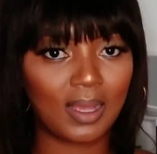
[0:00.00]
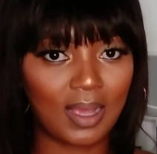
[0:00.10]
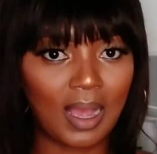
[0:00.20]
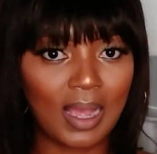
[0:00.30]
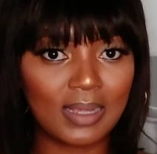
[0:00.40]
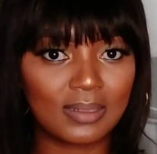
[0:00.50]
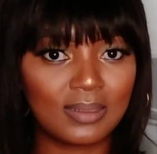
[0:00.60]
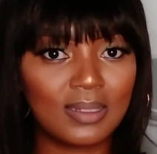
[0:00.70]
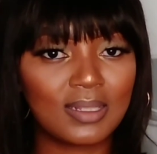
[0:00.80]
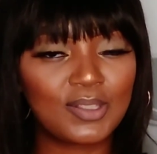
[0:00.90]
Guys,
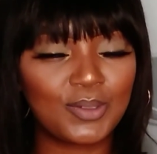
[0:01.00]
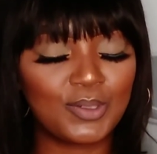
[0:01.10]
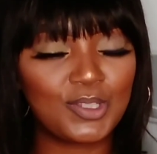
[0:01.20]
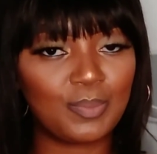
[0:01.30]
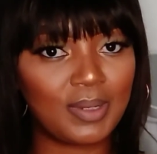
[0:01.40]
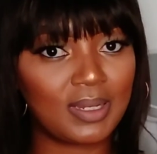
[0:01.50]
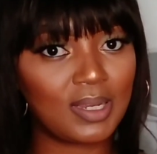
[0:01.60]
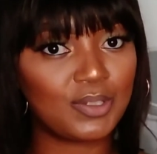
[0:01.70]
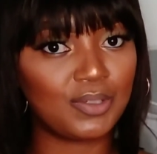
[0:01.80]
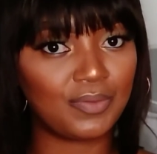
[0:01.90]
this is good to blend
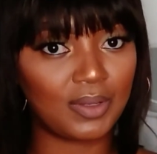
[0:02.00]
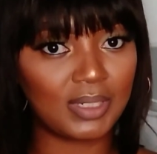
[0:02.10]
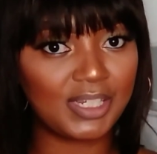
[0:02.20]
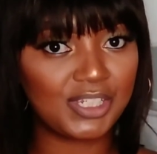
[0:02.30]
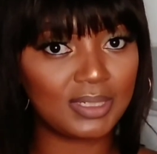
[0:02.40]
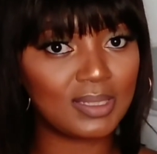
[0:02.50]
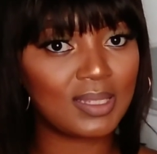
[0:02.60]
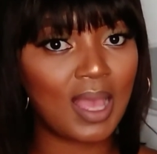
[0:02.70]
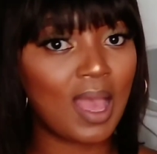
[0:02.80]
out your foundations.